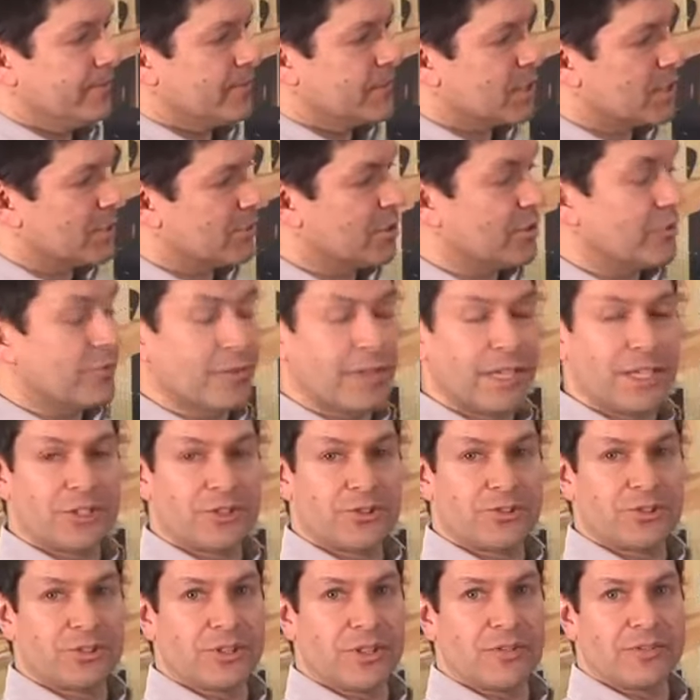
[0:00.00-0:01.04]
Some of the
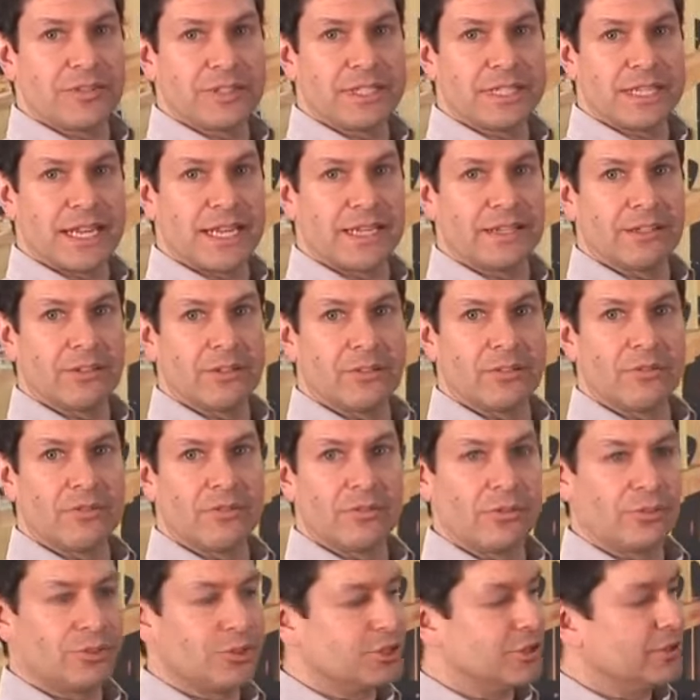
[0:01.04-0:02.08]
features of the standalone
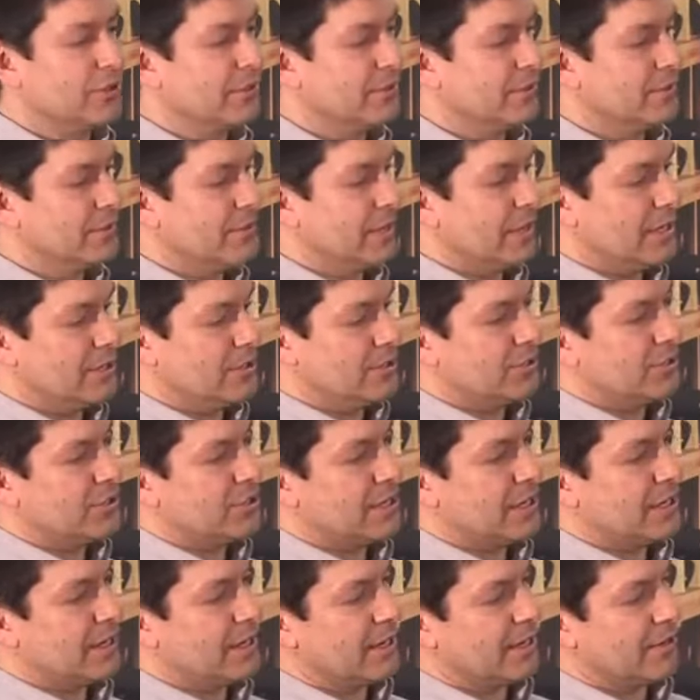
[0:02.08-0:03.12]
version, as you
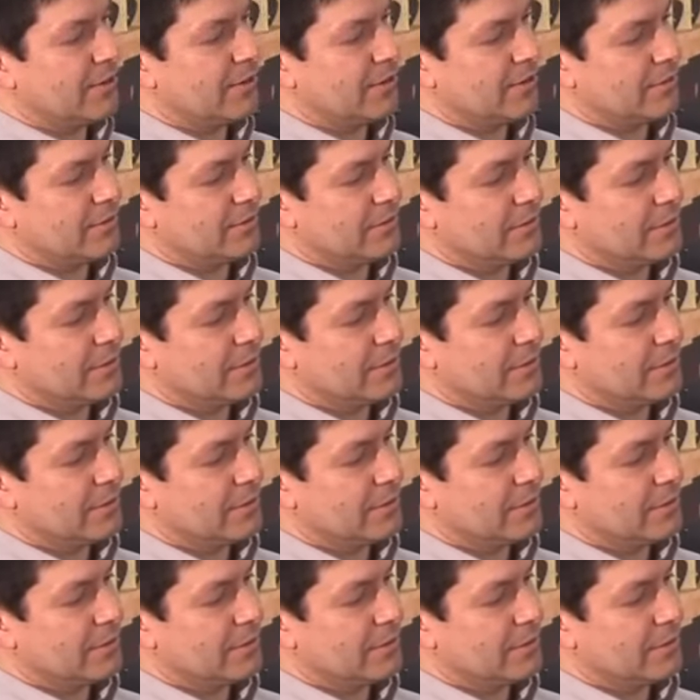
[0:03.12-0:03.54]
see it here: